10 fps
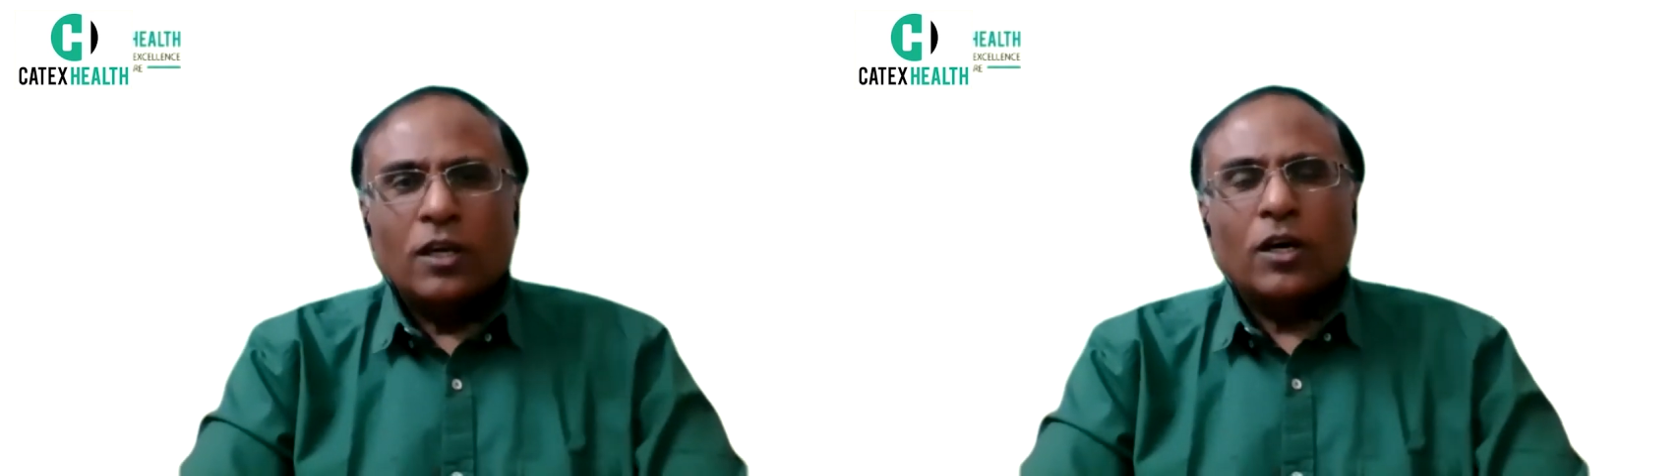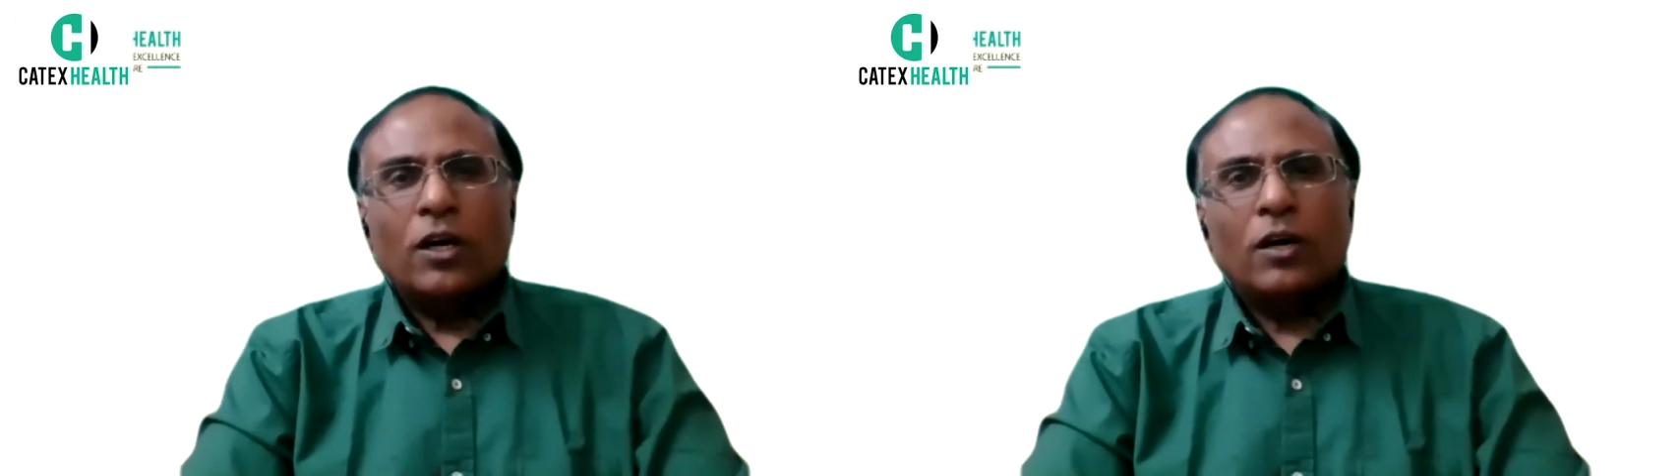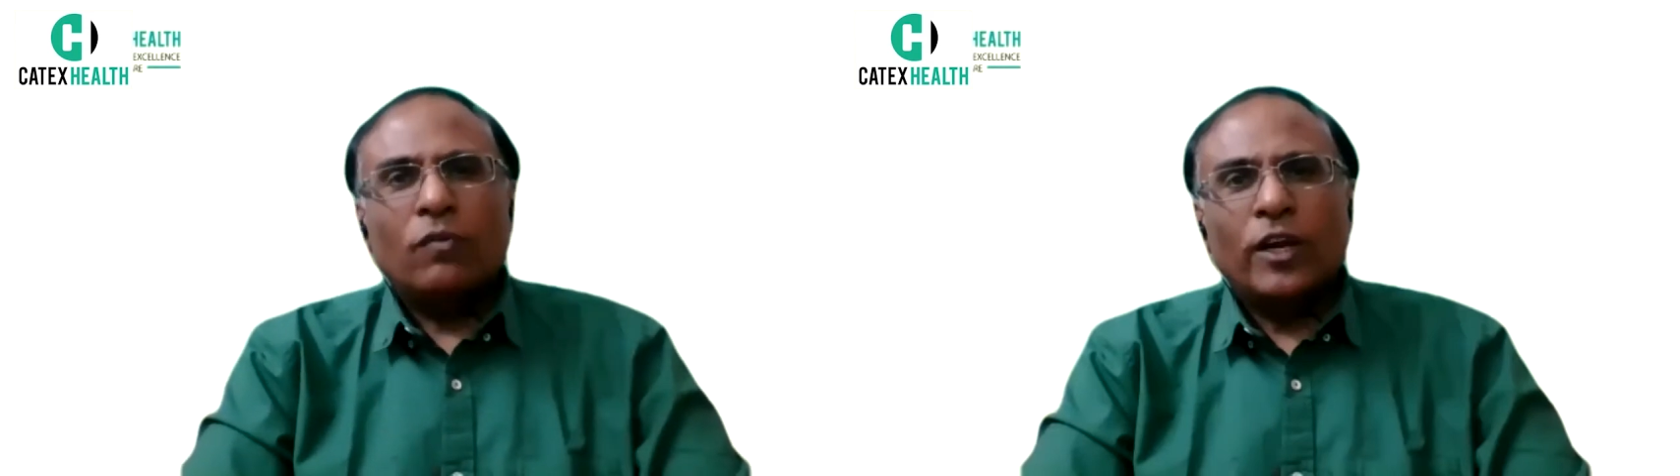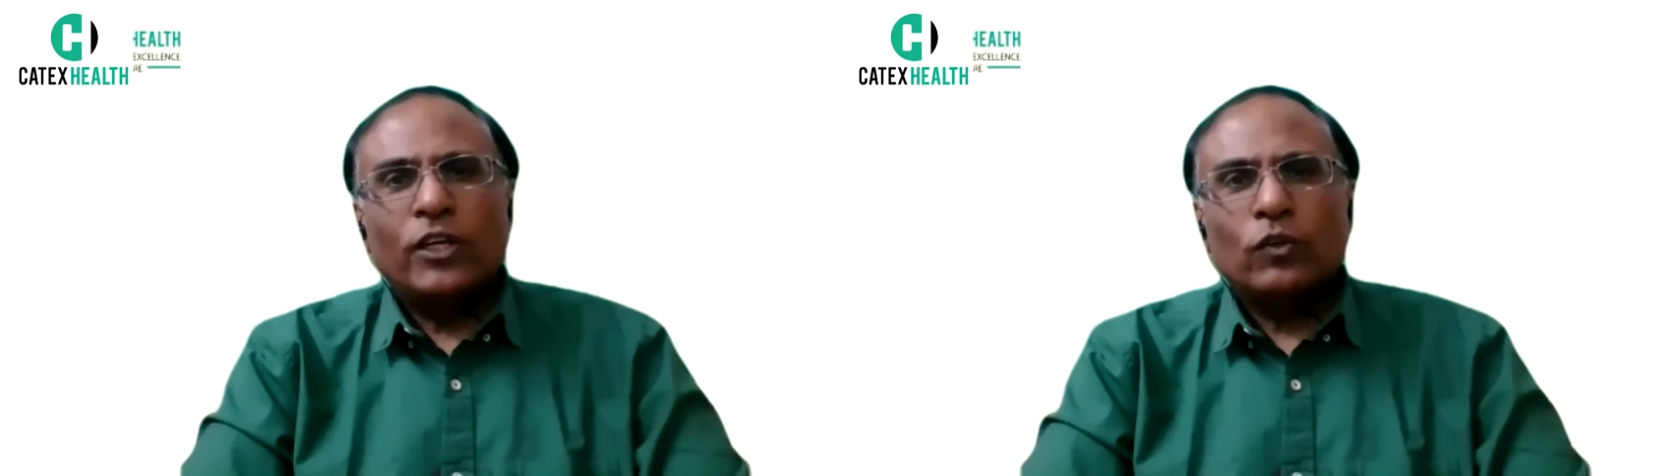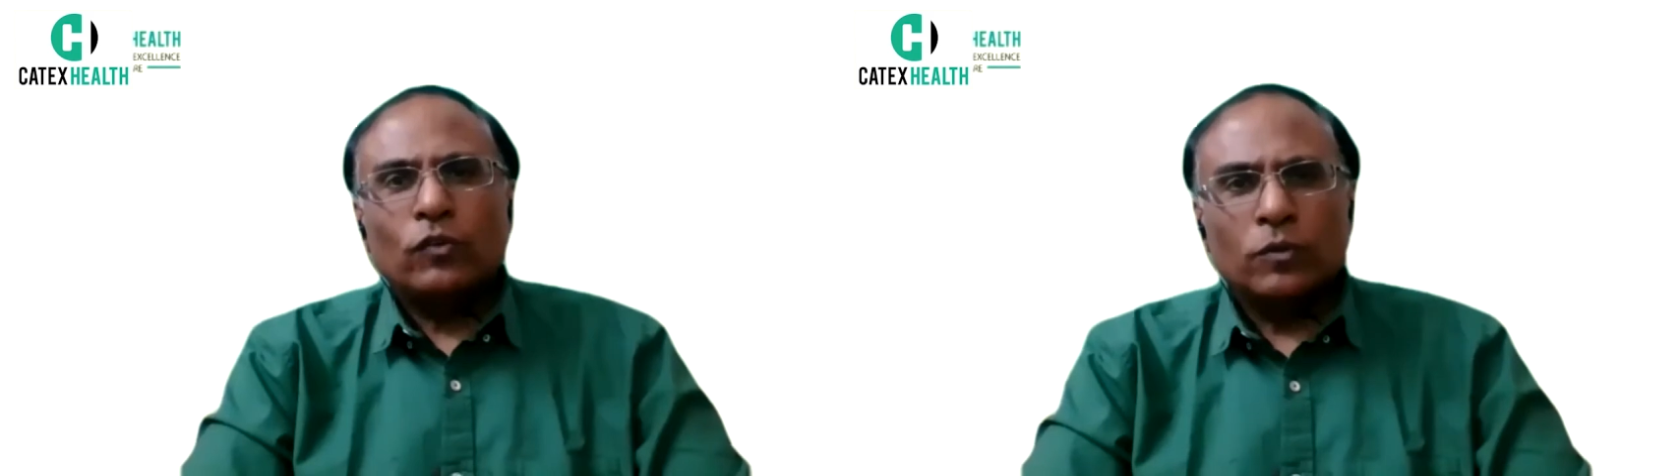way
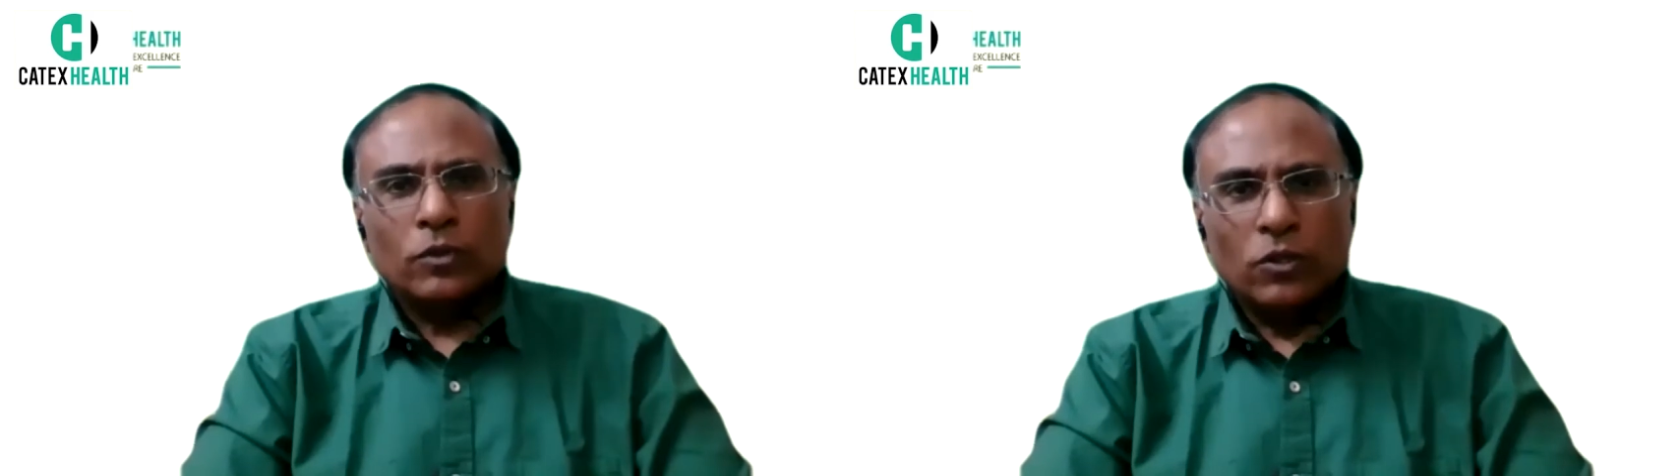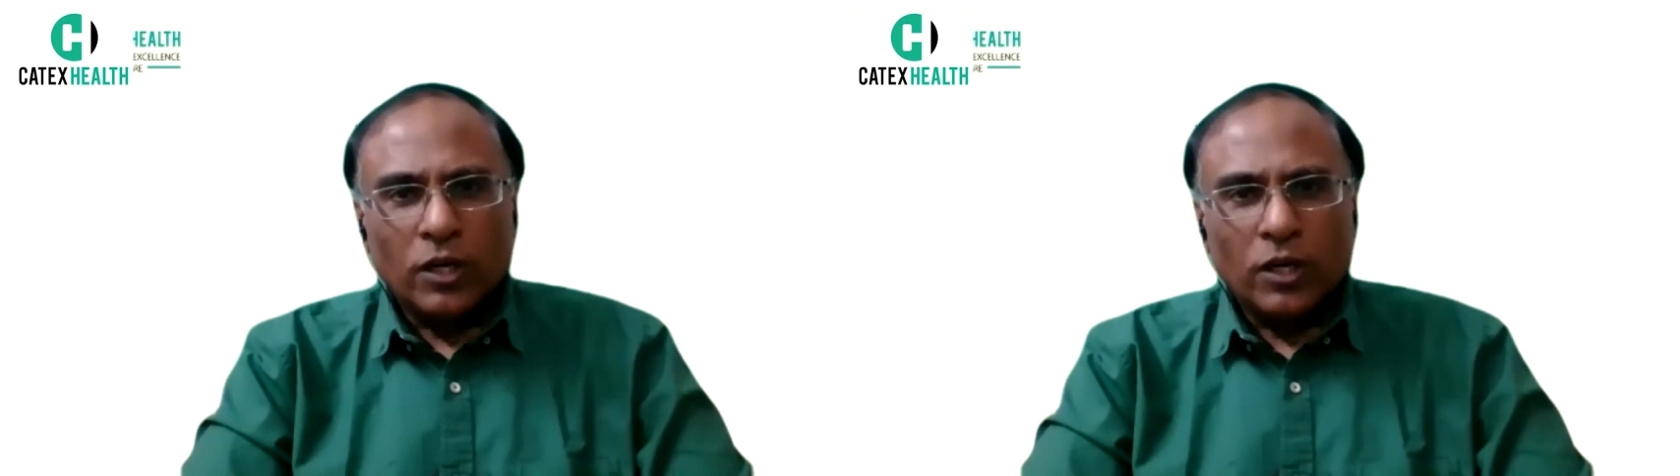to